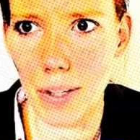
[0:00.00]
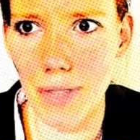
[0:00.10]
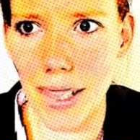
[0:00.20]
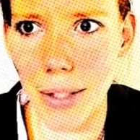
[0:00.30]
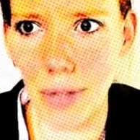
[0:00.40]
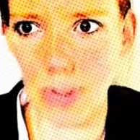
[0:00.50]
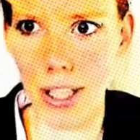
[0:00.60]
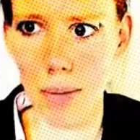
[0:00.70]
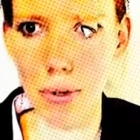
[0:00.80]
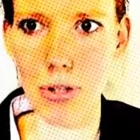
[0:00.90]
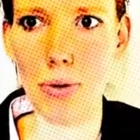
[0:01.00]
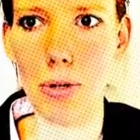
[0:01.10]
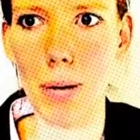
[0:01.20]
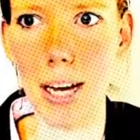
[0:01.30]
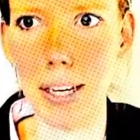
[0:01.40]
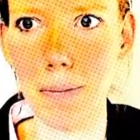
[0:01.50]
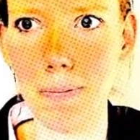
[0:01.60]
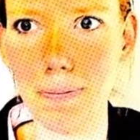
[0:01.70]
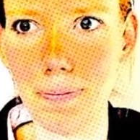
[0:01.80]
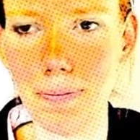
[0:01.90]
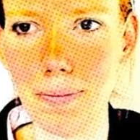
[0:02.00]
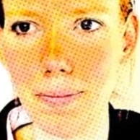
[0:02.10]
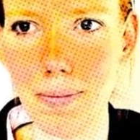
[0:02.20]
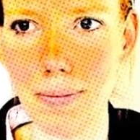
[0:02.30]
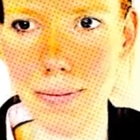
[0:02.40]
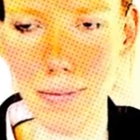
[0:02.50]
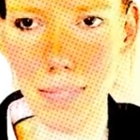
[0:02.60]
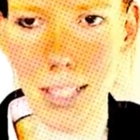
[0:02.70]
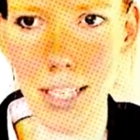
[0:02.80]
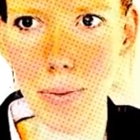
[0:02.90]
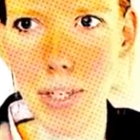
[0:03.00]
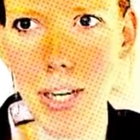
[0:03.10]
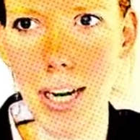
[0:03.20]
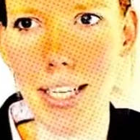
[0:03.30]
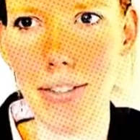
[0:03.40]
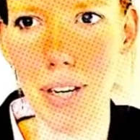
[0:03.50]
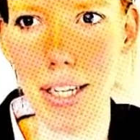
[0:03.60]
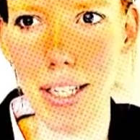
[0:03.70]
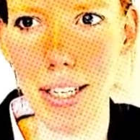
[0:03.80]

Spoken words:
So keep your shoulders back, sitting with your legs straight,